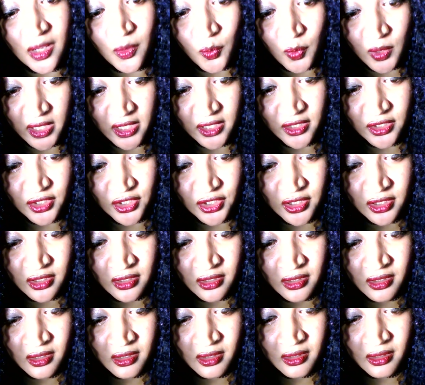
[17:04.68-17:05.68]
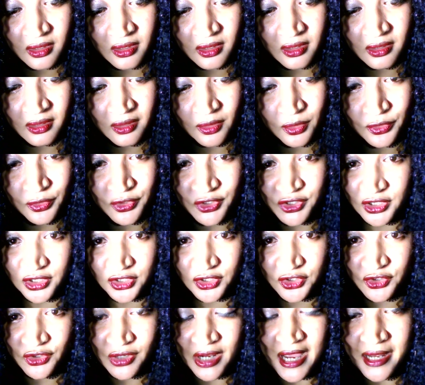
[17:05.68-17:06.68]
witch who's just
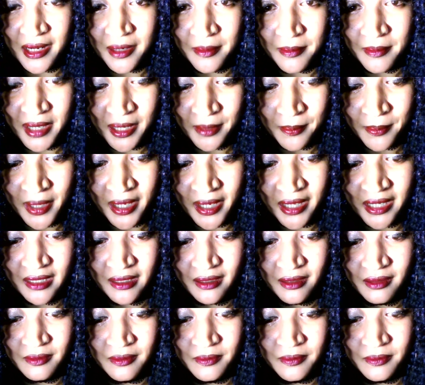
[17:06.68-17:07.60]
trying to make money.